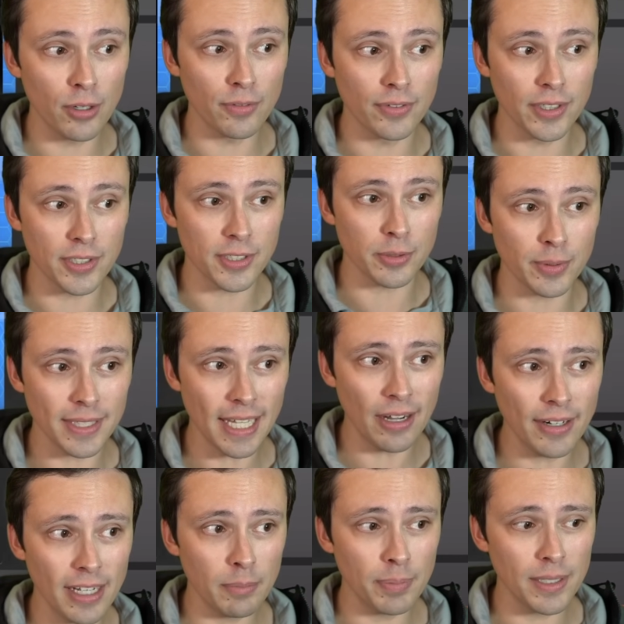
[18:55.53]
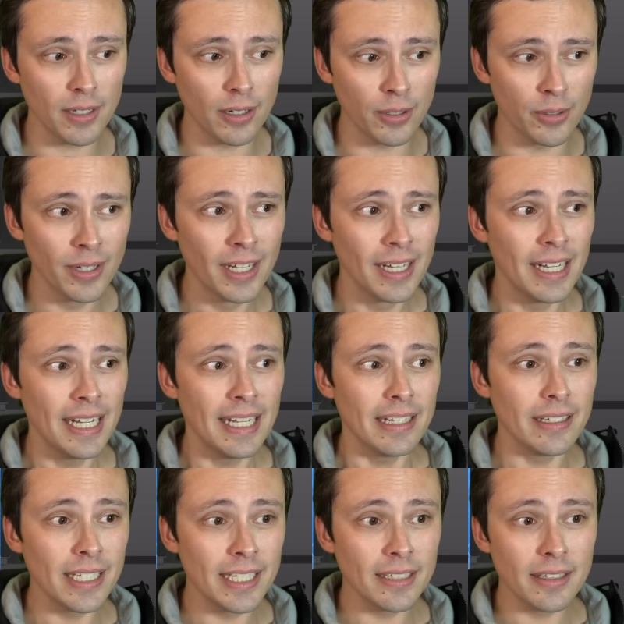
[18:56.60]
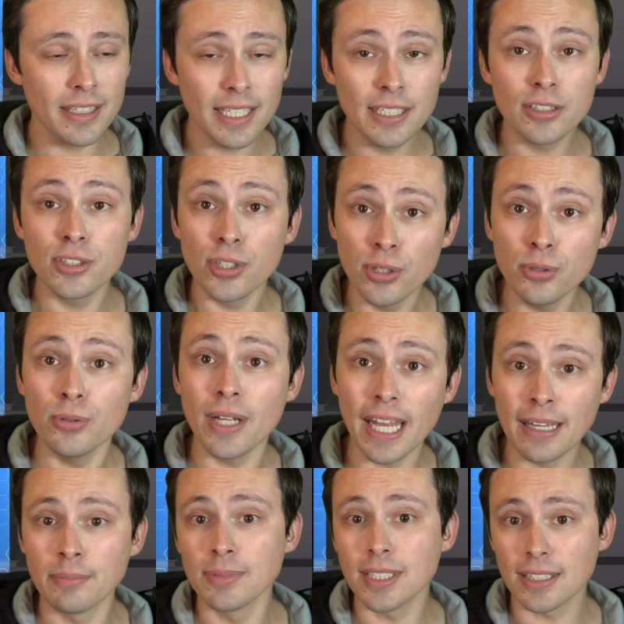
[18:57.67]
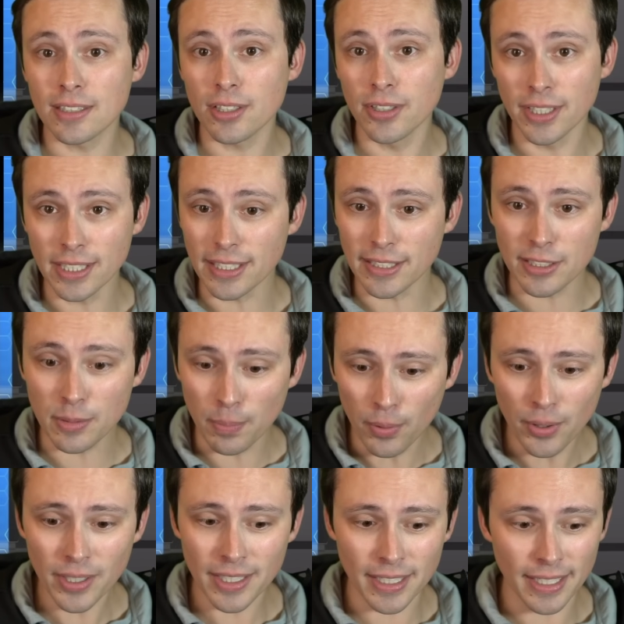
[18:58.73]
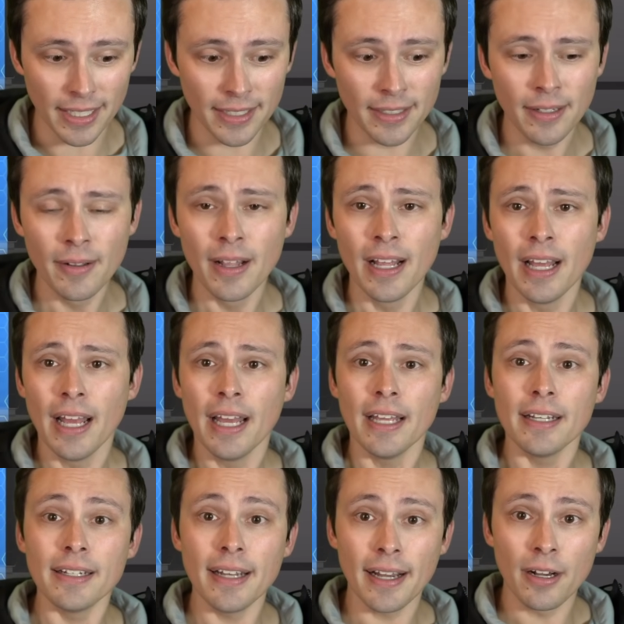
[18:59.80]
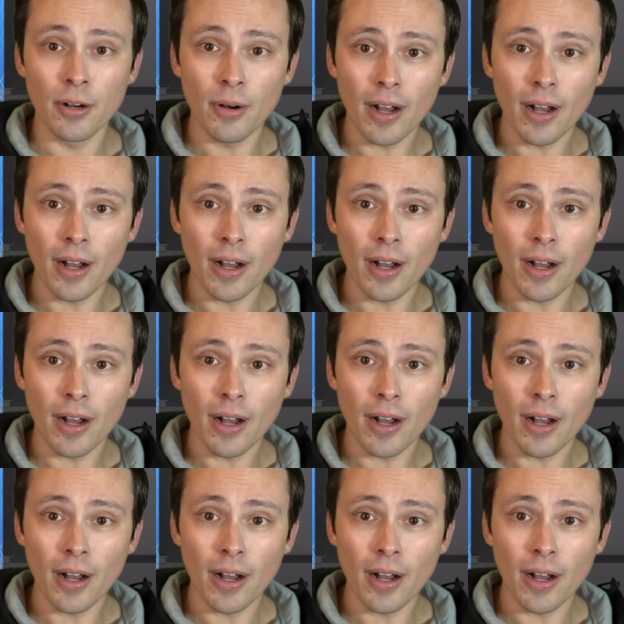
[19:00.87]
versus without APO in the two games it's currently supported in. Now,